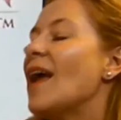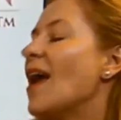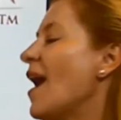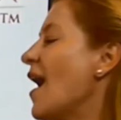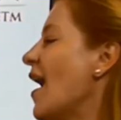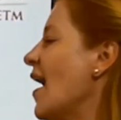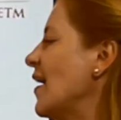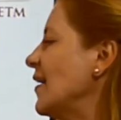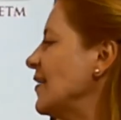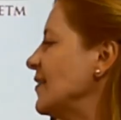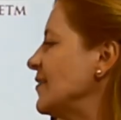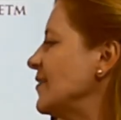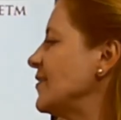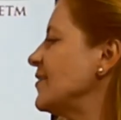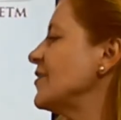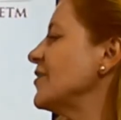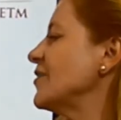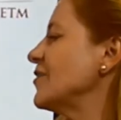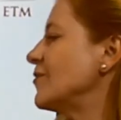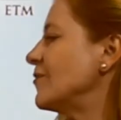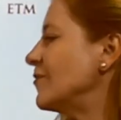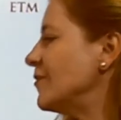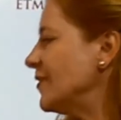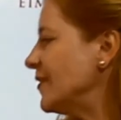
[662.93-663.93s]
and
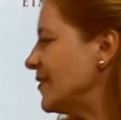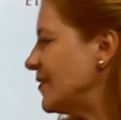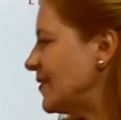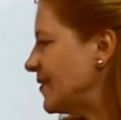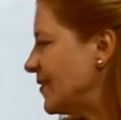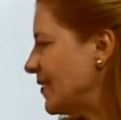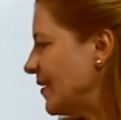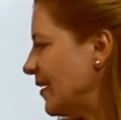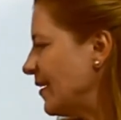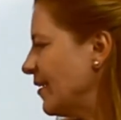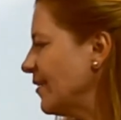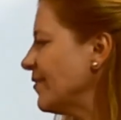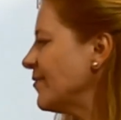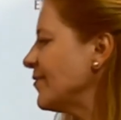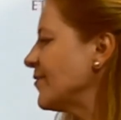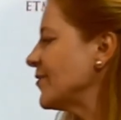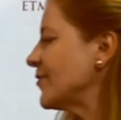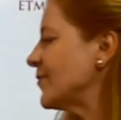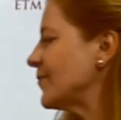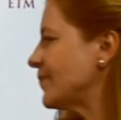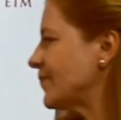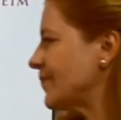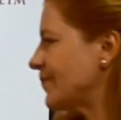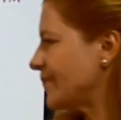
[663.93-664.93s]

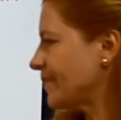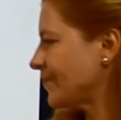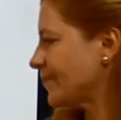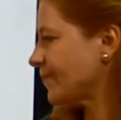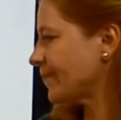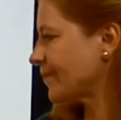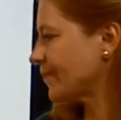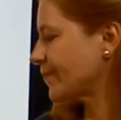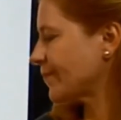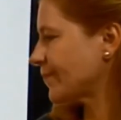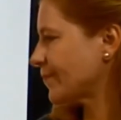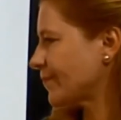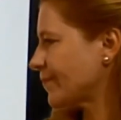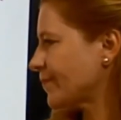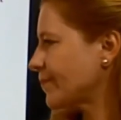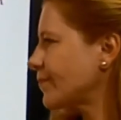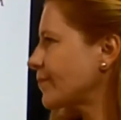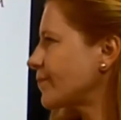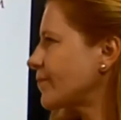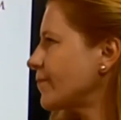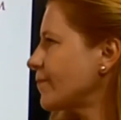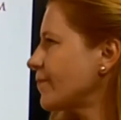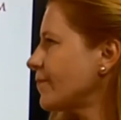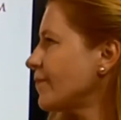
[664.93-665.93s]
receive.
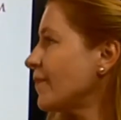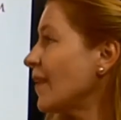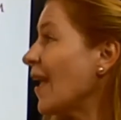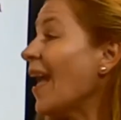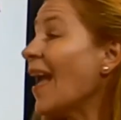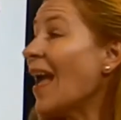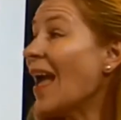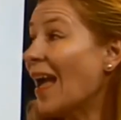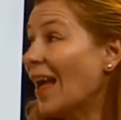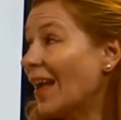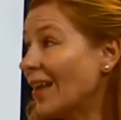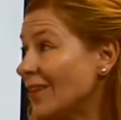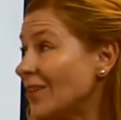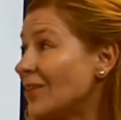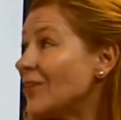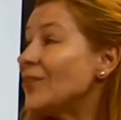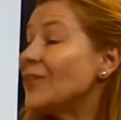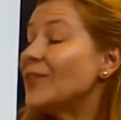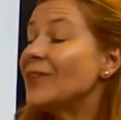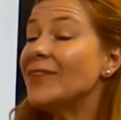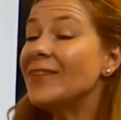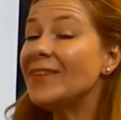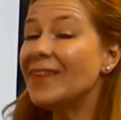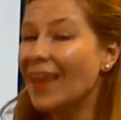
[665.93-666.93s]
And
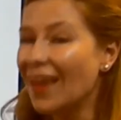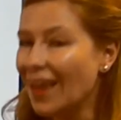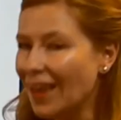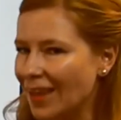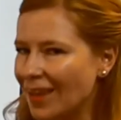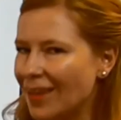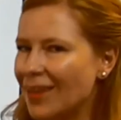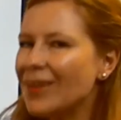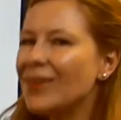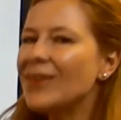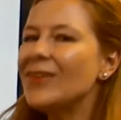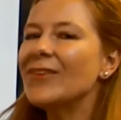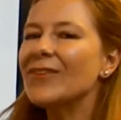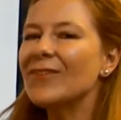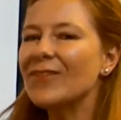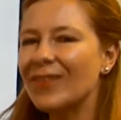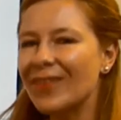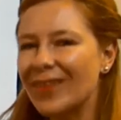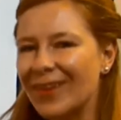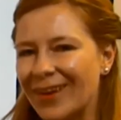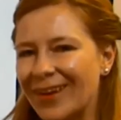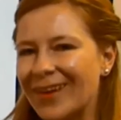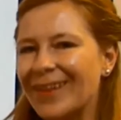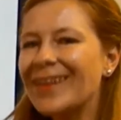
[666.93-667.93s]
today you've
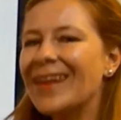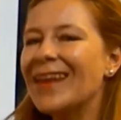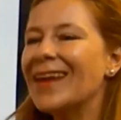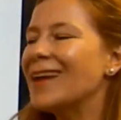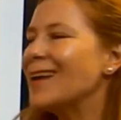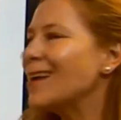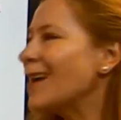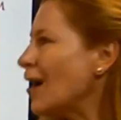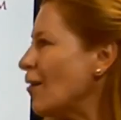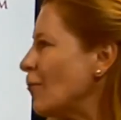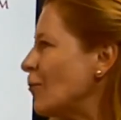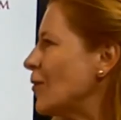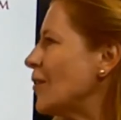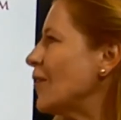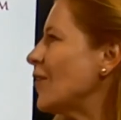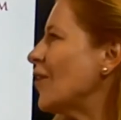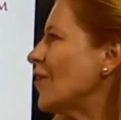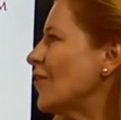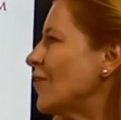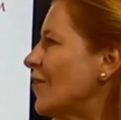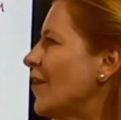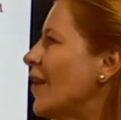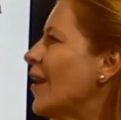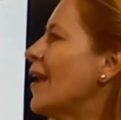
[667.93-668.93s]
learned a couple
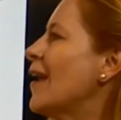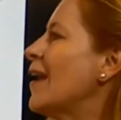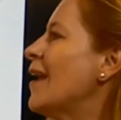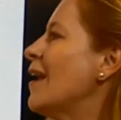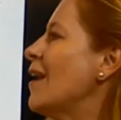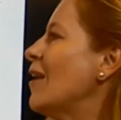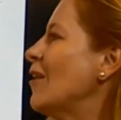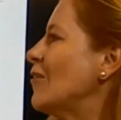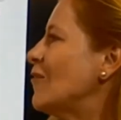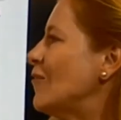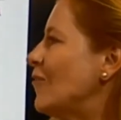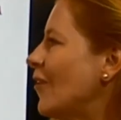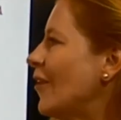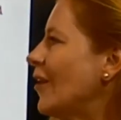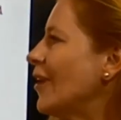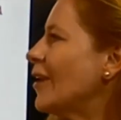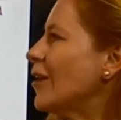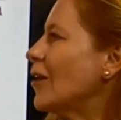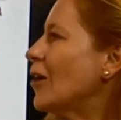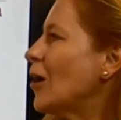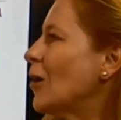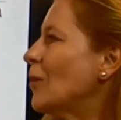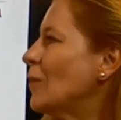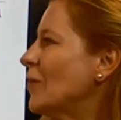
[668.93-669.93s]
of very
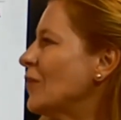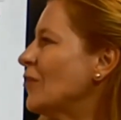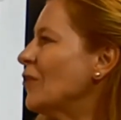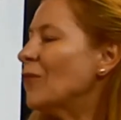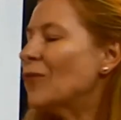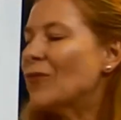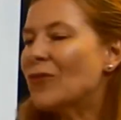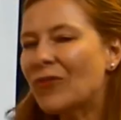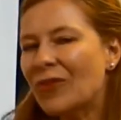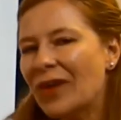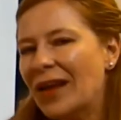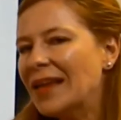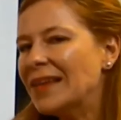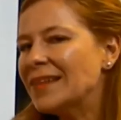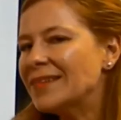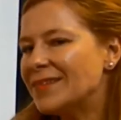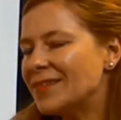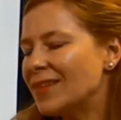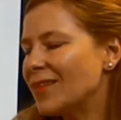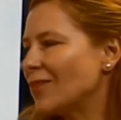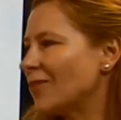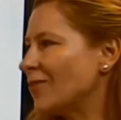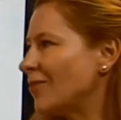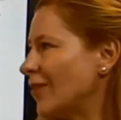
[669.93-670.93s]
common
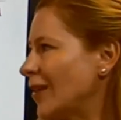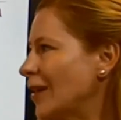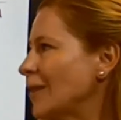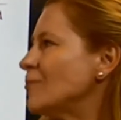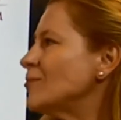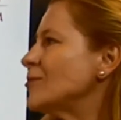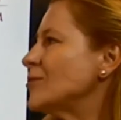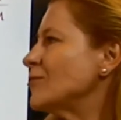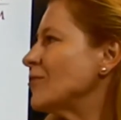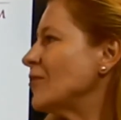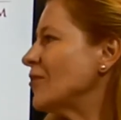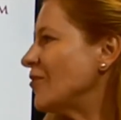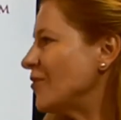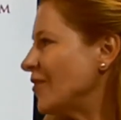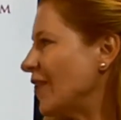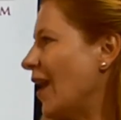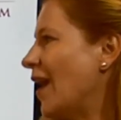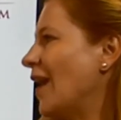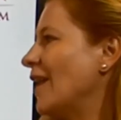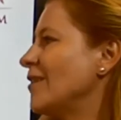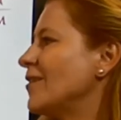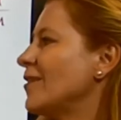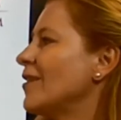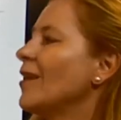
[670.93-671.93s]
phrasal verbs with
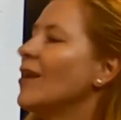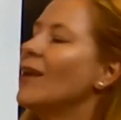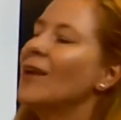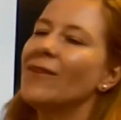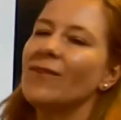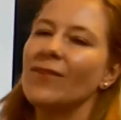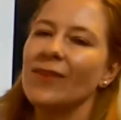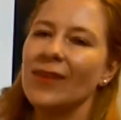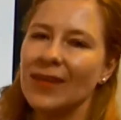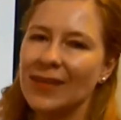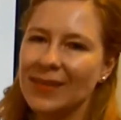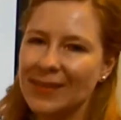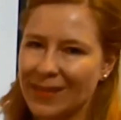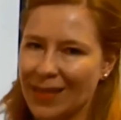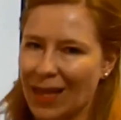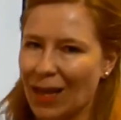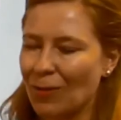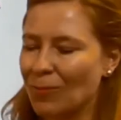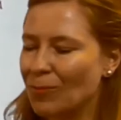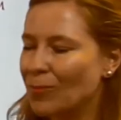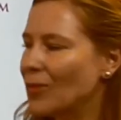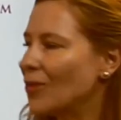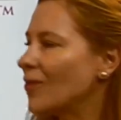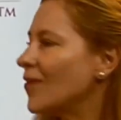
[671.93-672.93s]
get. For
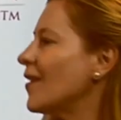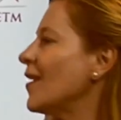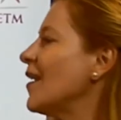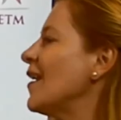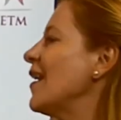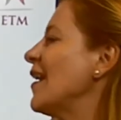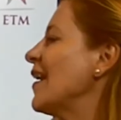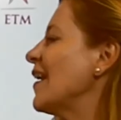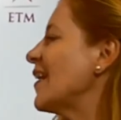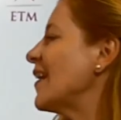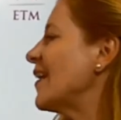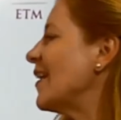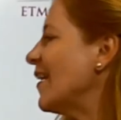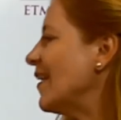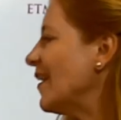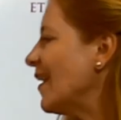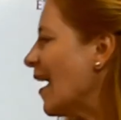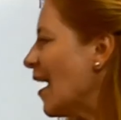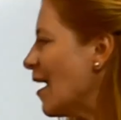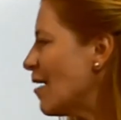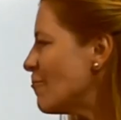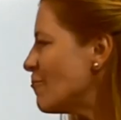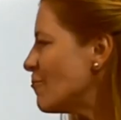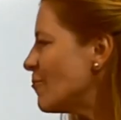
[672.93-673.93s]
example, get
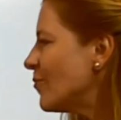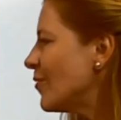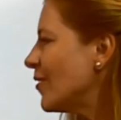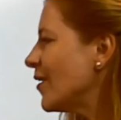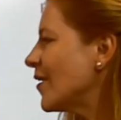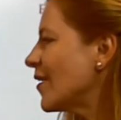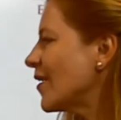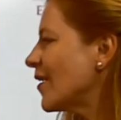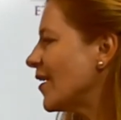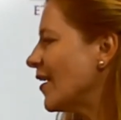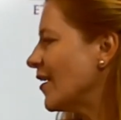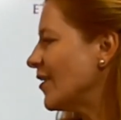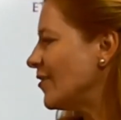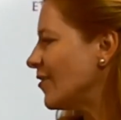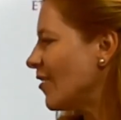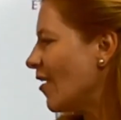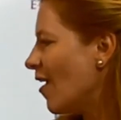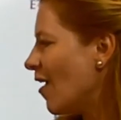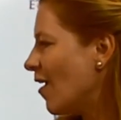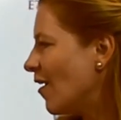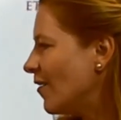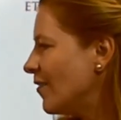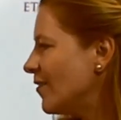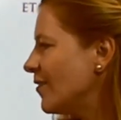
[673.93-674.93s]
up, get
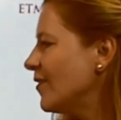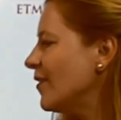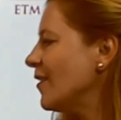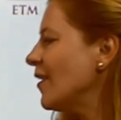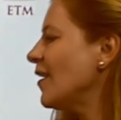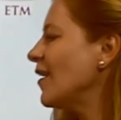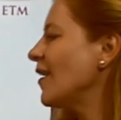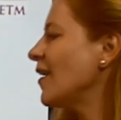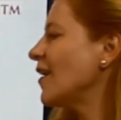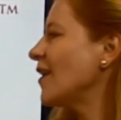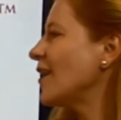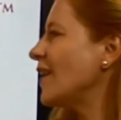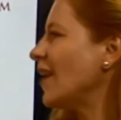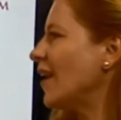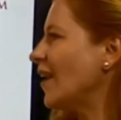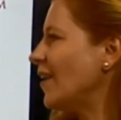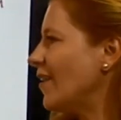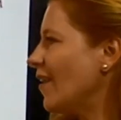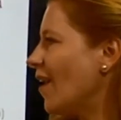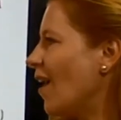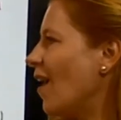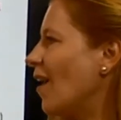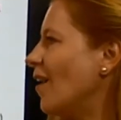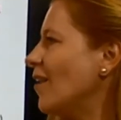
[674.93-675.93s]
on,
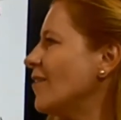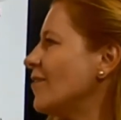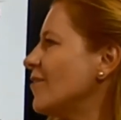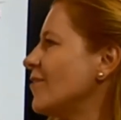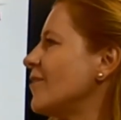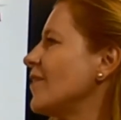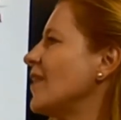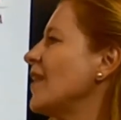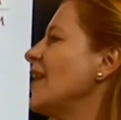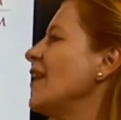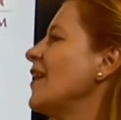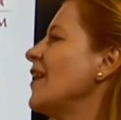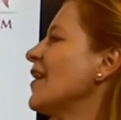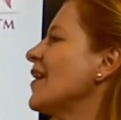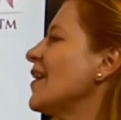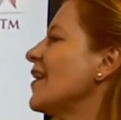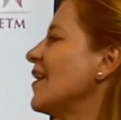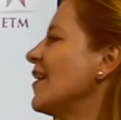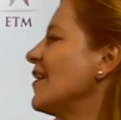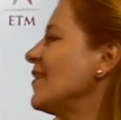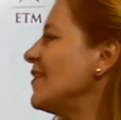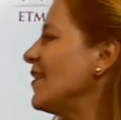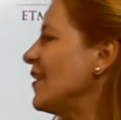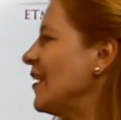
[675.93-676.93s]
get off,
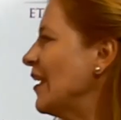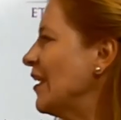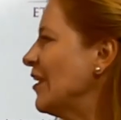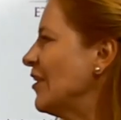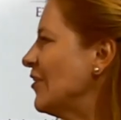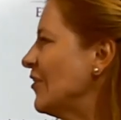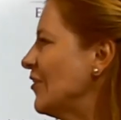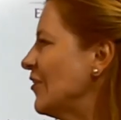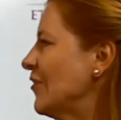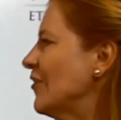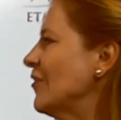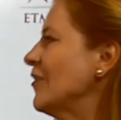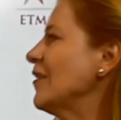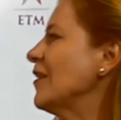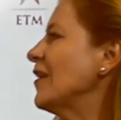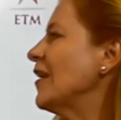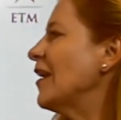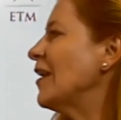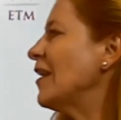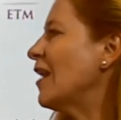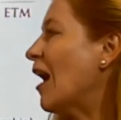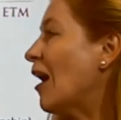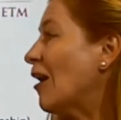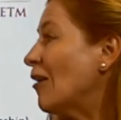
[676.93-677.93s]
get into,
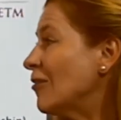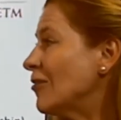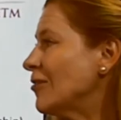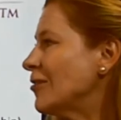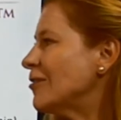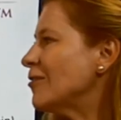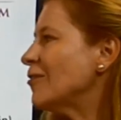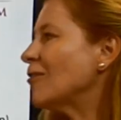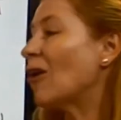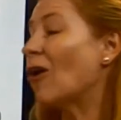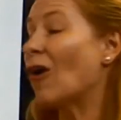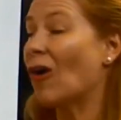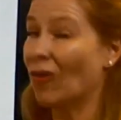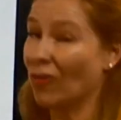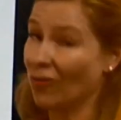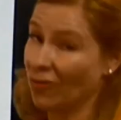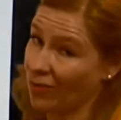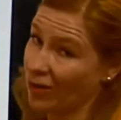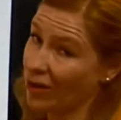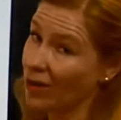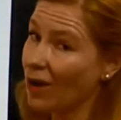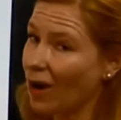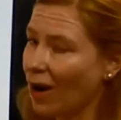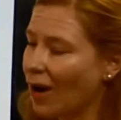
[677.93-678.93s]
get out of
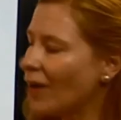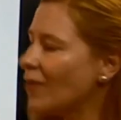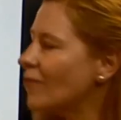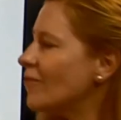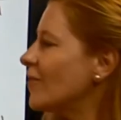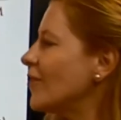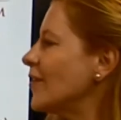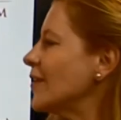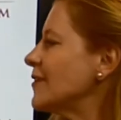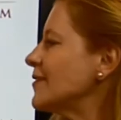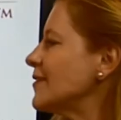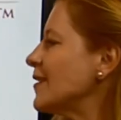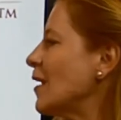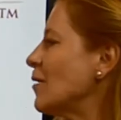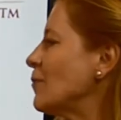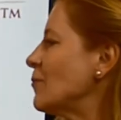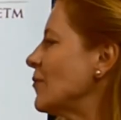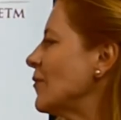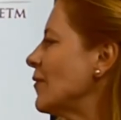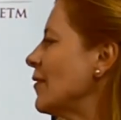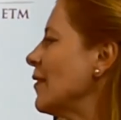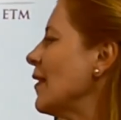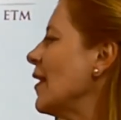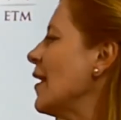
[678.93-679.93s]
the car, for
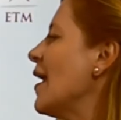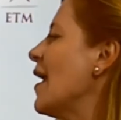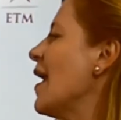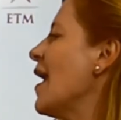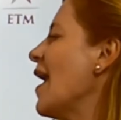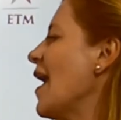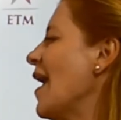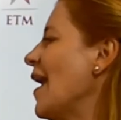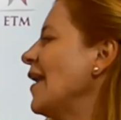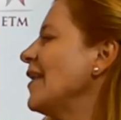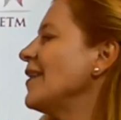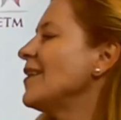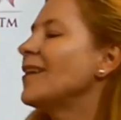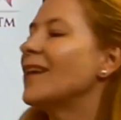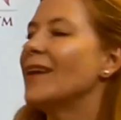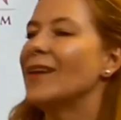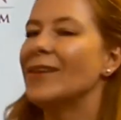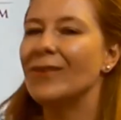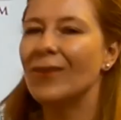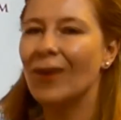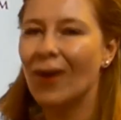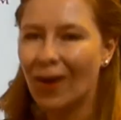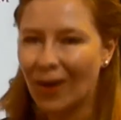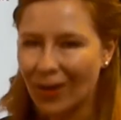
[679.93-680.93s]
example, and
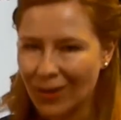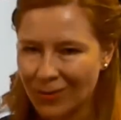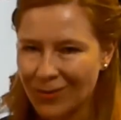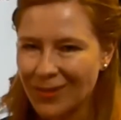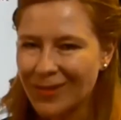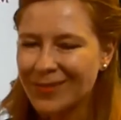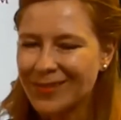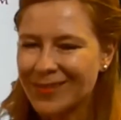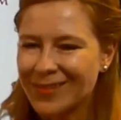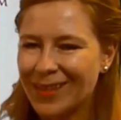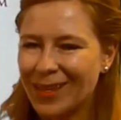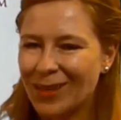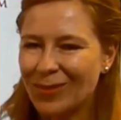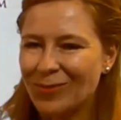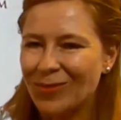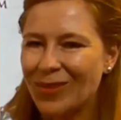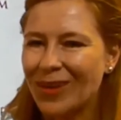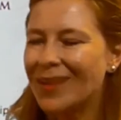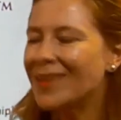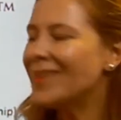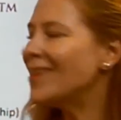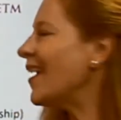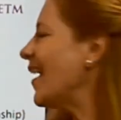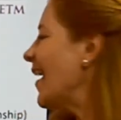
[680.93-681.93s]
get on with
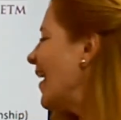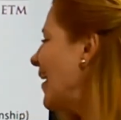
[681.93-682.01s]
someone